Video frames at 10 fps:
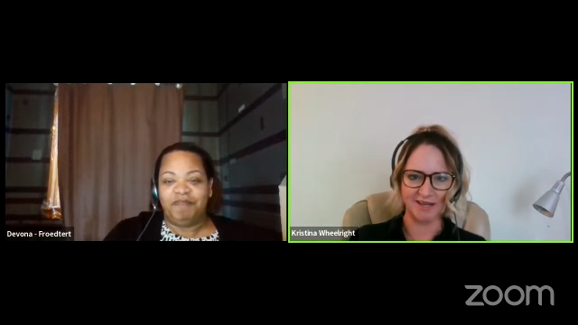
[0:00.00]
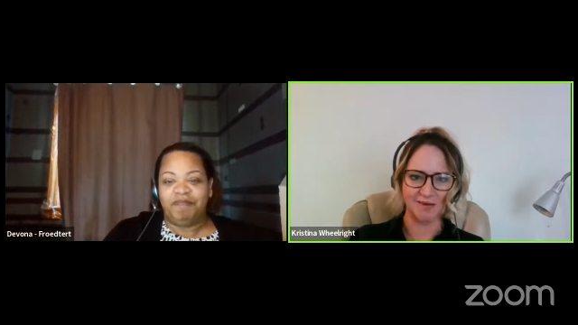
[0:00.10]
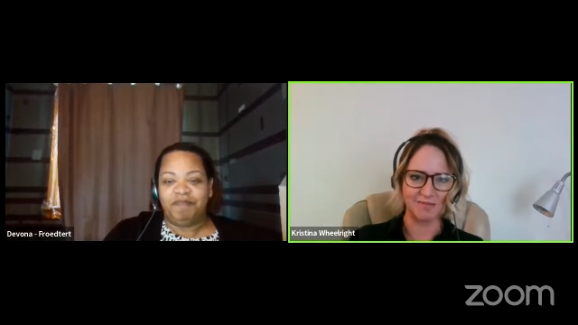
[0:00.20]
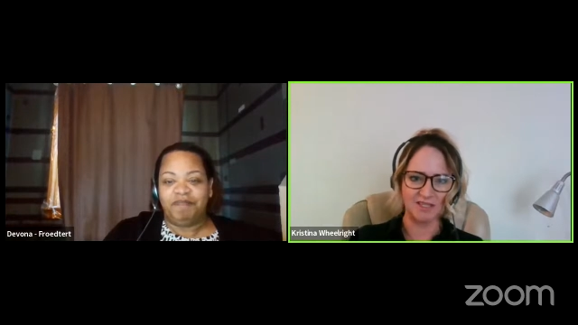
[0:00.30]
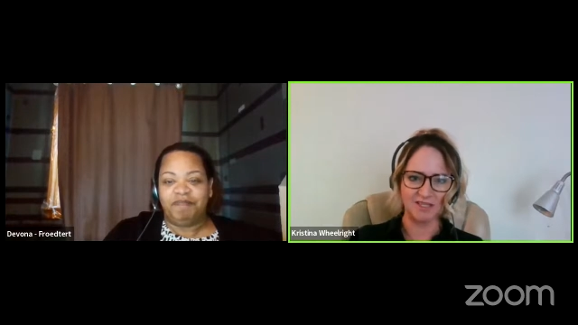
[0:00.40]

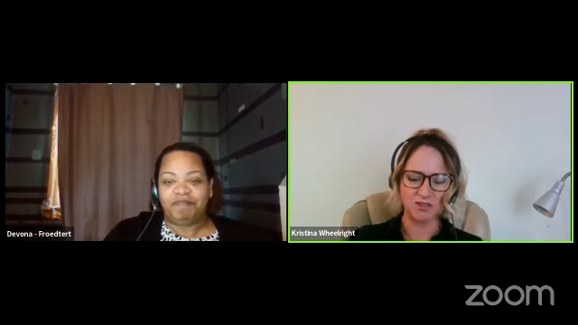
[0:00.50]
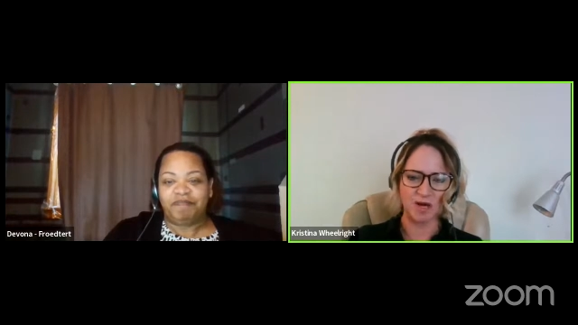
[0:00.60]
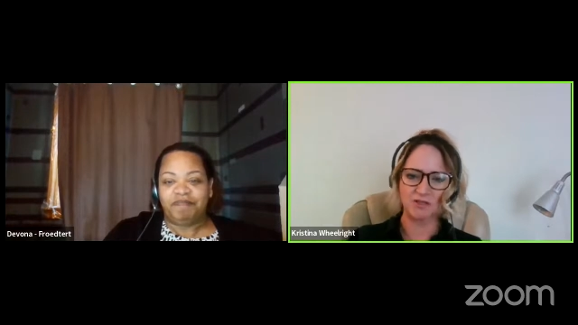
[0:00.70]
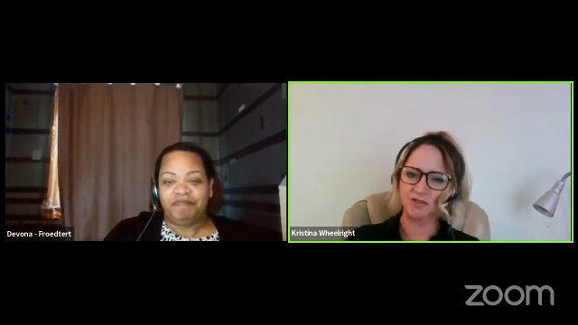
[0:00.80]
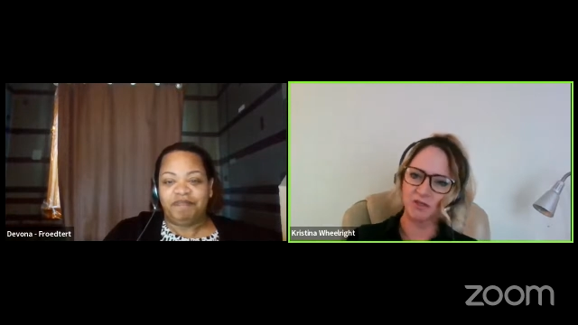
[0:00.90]
Speaker 1: I'm the
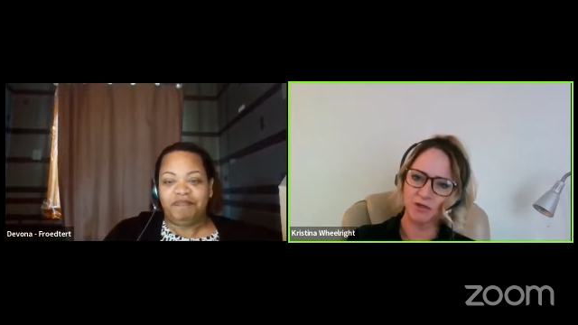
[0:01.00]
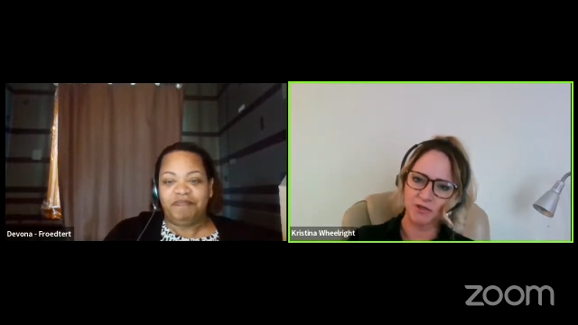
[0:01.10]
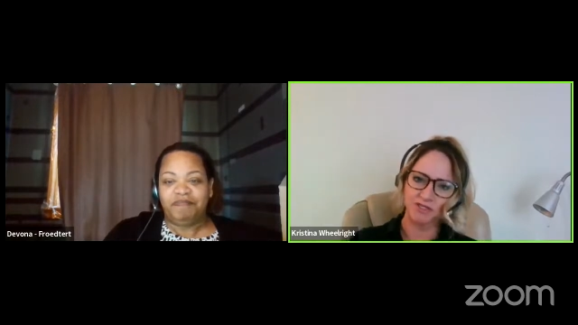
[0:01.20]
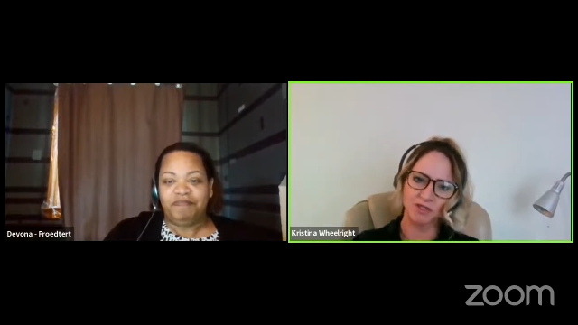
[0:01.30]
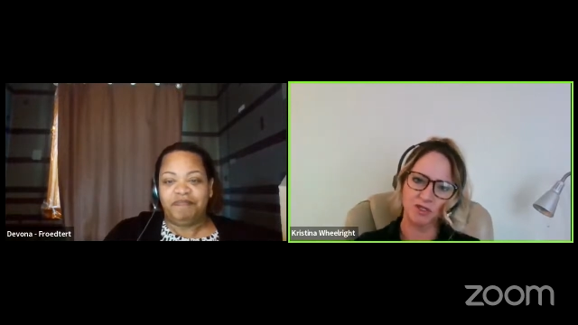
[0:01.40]
Director of
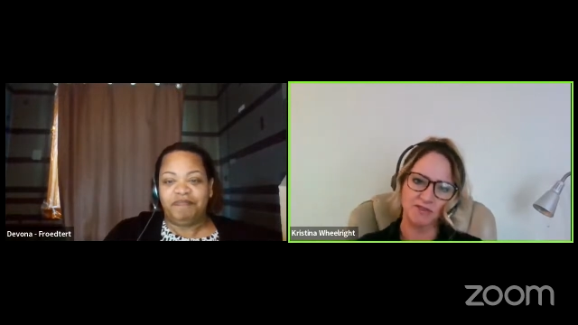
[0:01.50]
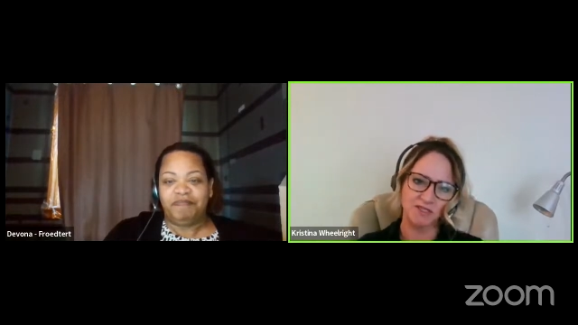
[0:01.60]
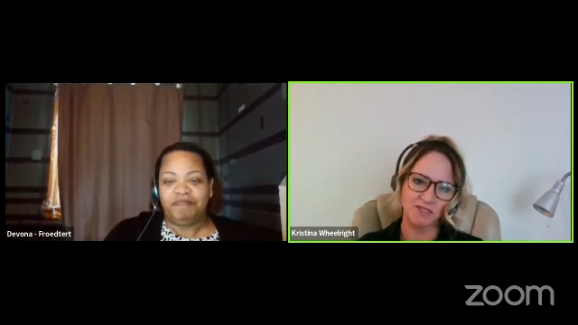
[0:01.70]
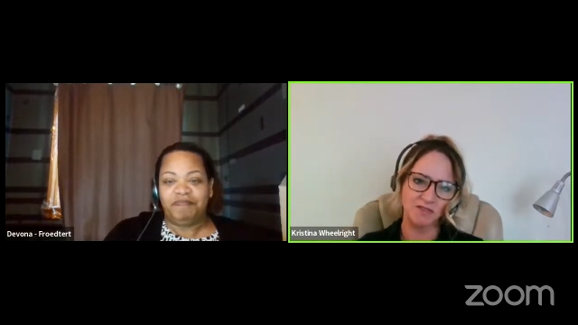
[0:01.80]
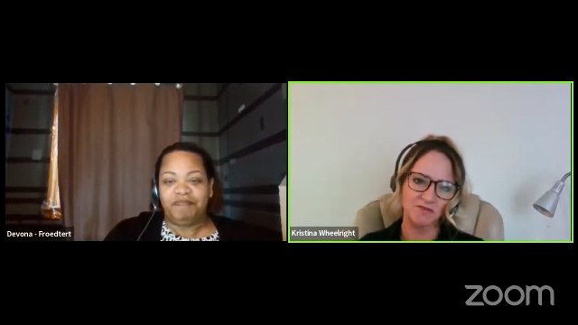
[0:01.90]
Coding
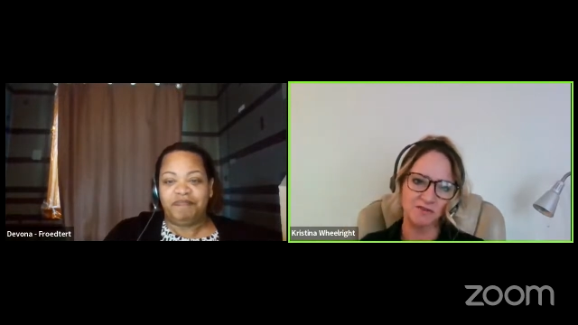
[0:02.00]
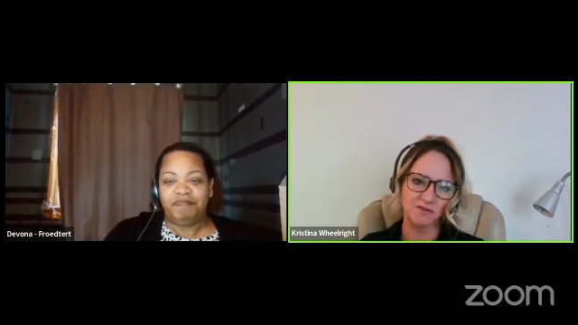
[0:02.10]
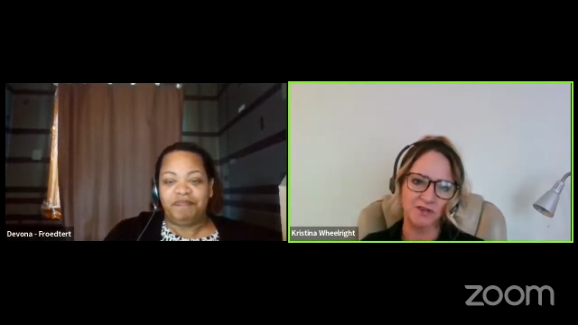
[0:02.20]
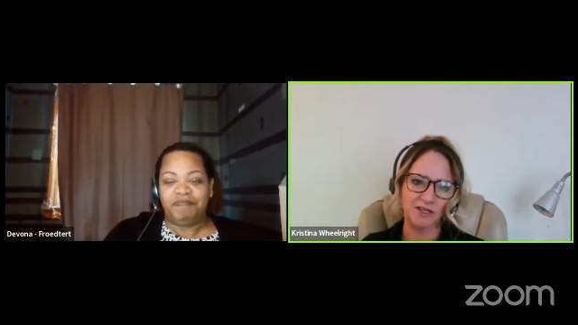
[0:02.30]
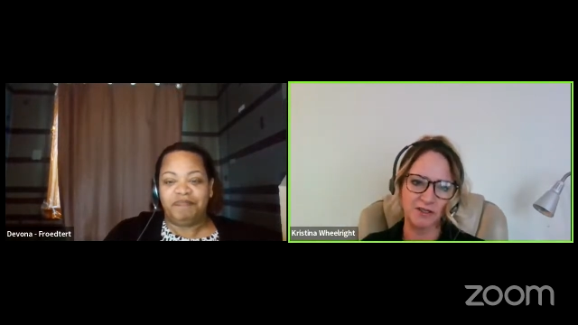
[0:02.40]
Services for
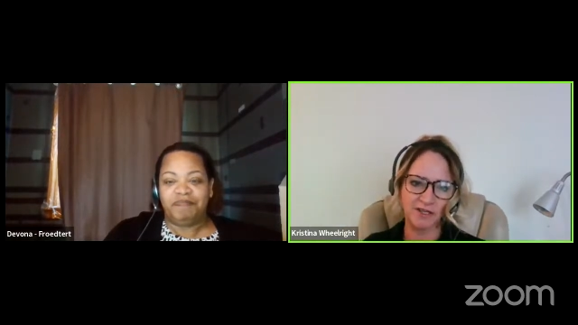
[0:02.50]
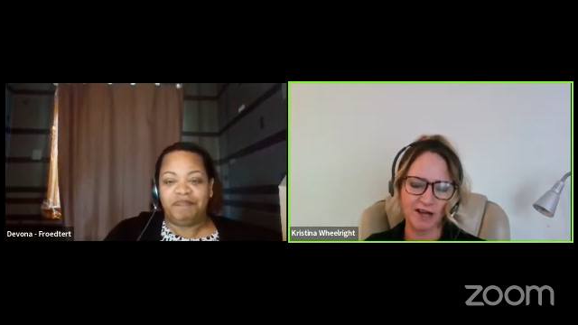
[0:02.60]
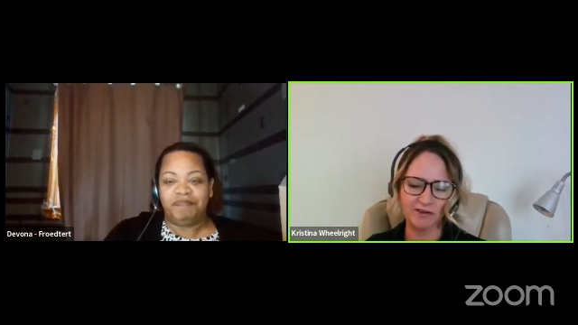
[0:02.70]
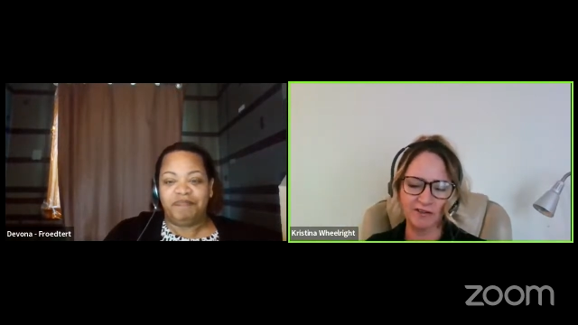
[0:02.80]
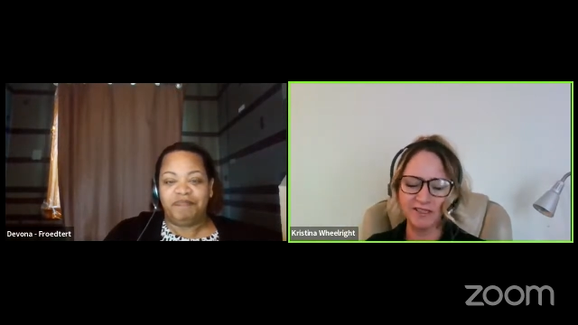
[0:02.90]
Froedtert
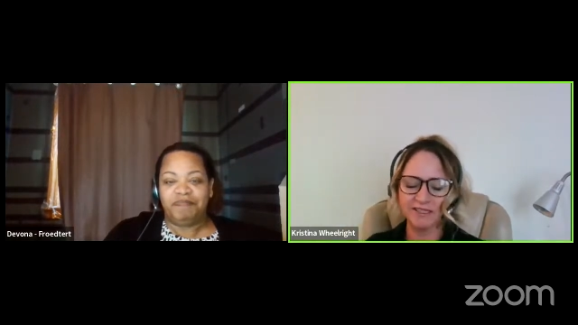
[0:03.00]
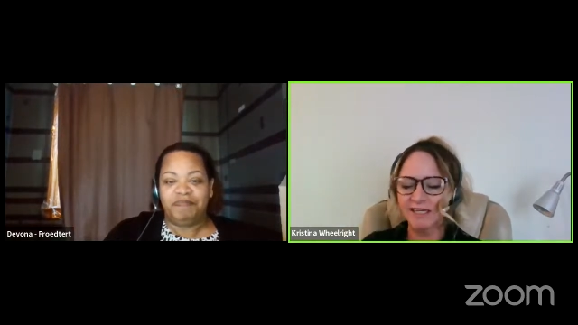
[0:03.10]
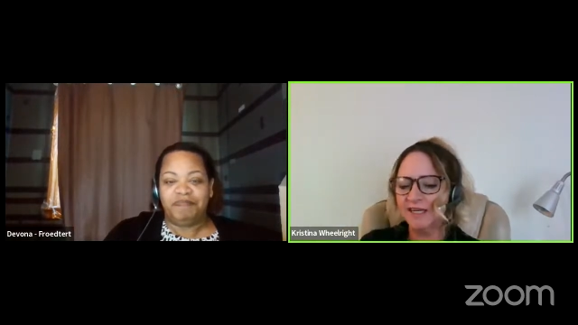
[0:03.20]
Health.